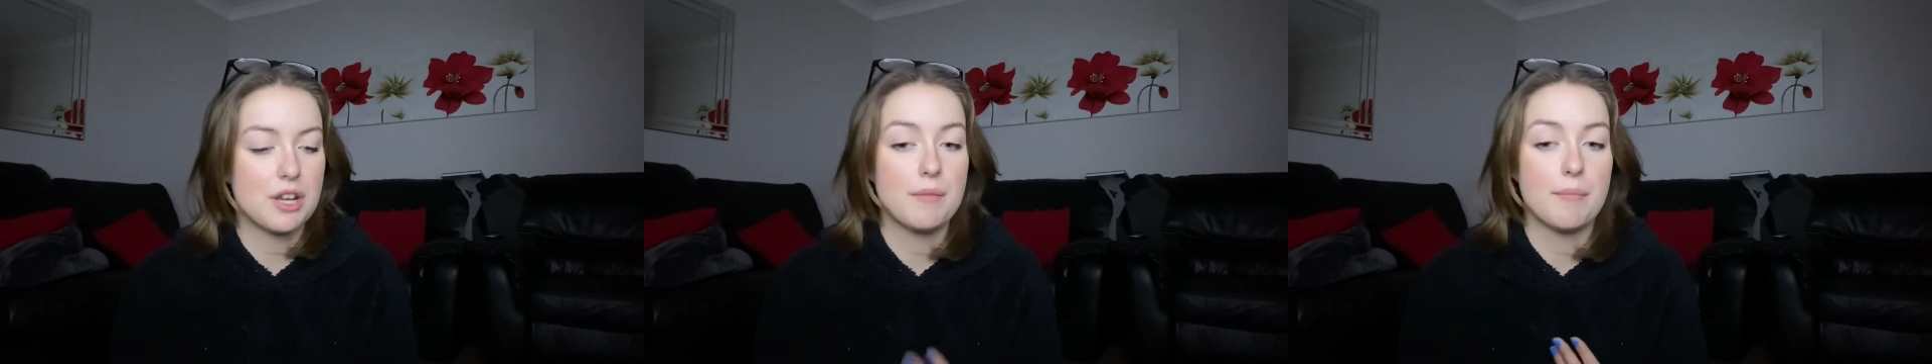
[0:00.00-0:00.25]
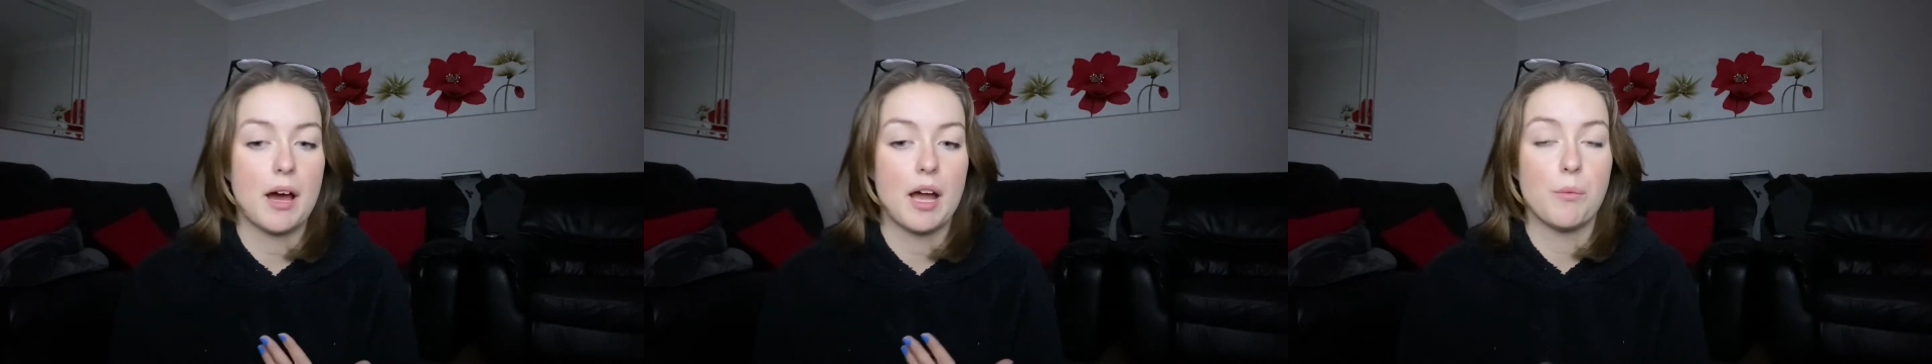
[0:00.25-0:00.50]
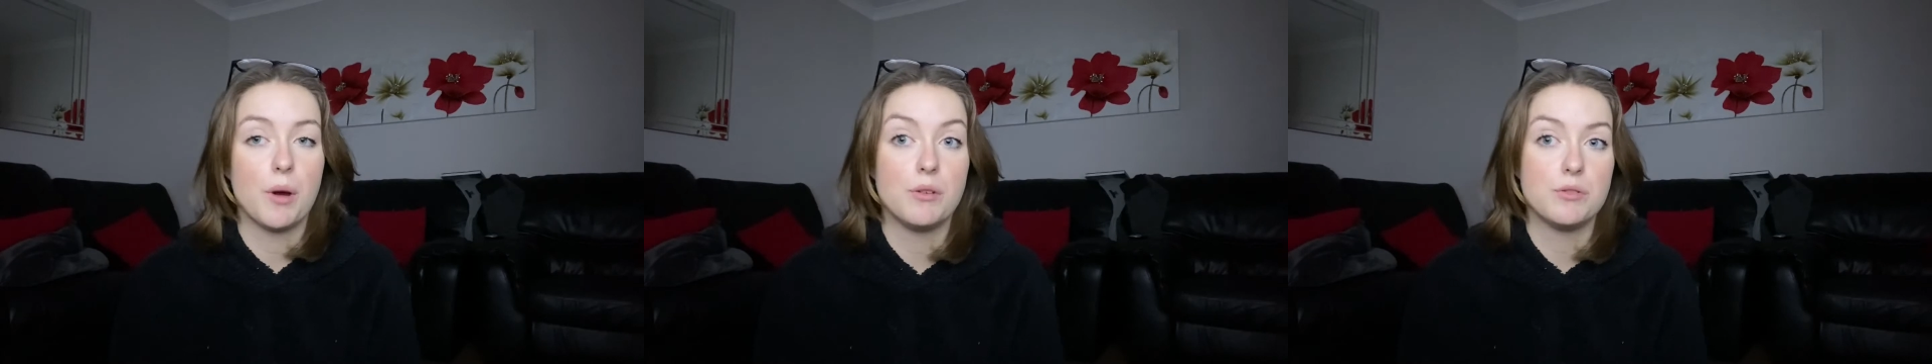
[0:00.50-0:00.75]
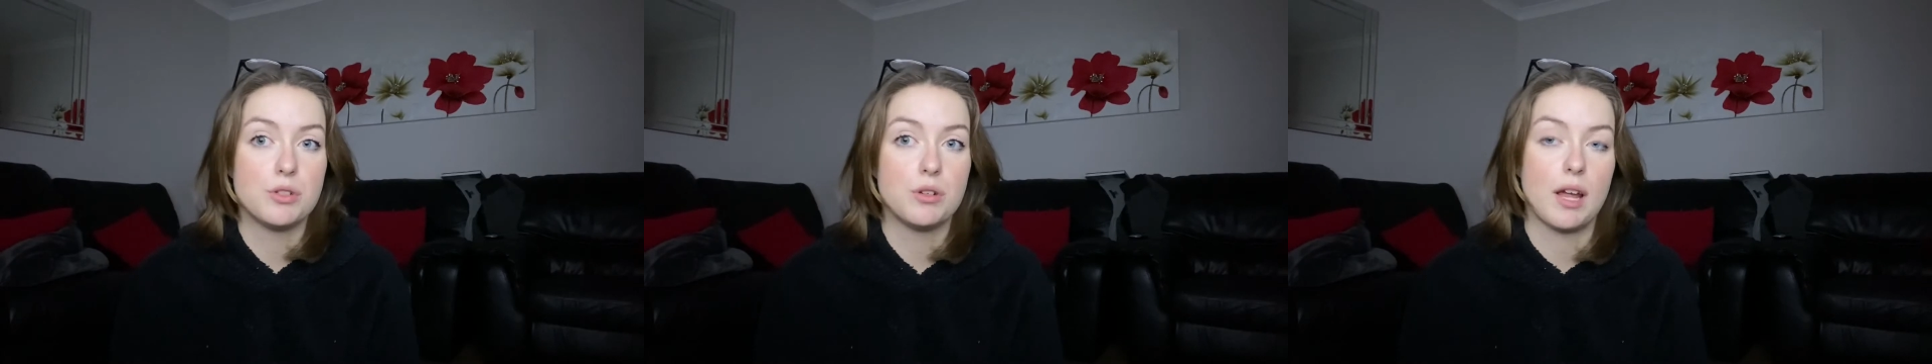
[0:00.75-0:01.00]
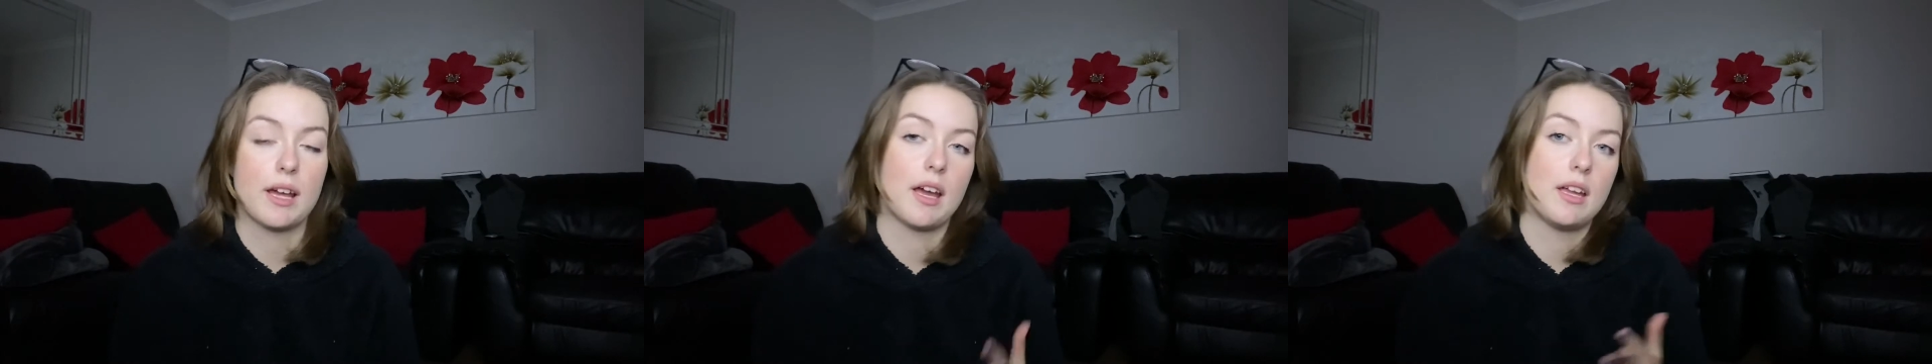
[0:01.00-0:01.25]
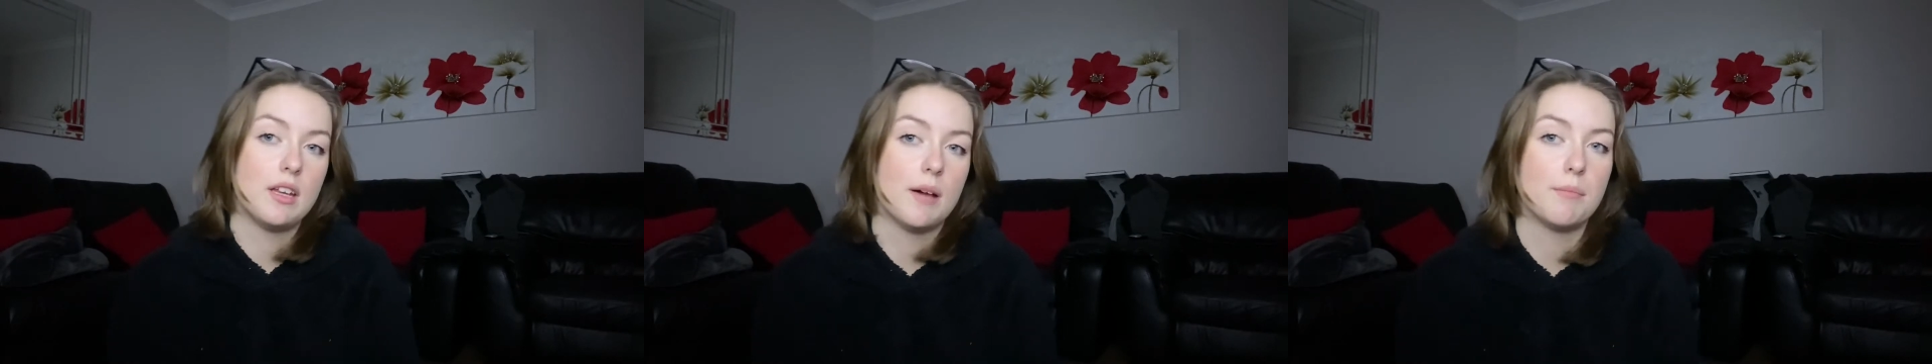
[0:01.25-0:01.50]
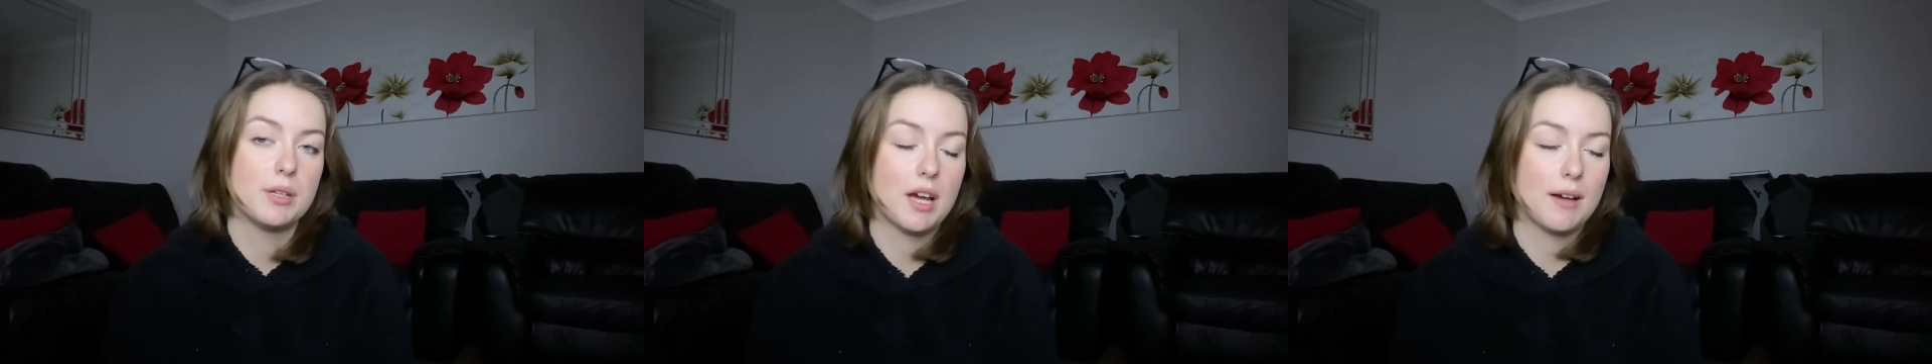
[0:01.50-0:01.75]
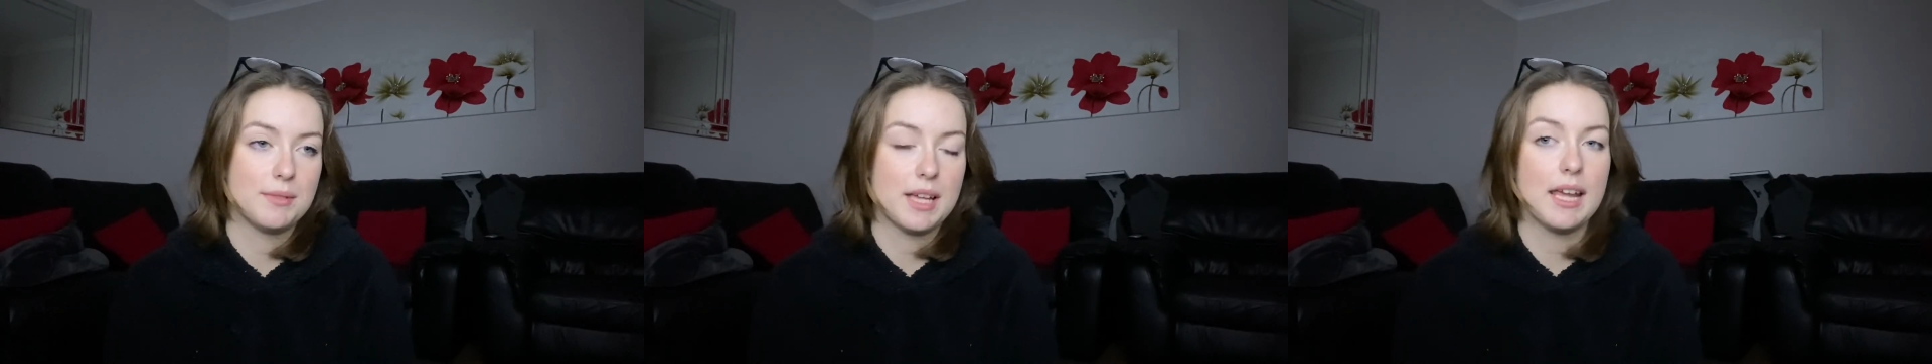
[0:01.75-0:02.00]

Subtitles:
but I won't do like a numbered update.